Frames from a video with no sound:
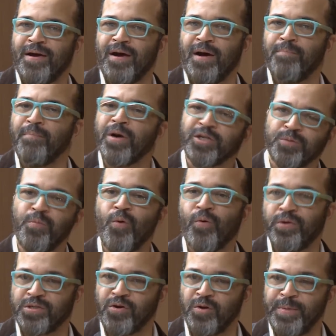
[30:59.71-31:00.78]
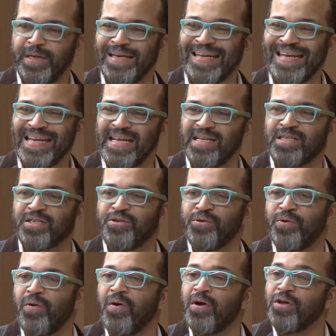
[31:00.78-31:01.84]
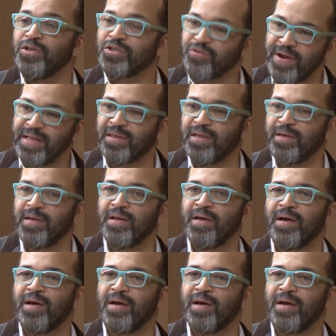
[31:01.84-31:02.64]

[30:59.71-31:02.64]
much more is going to be needed to strengthen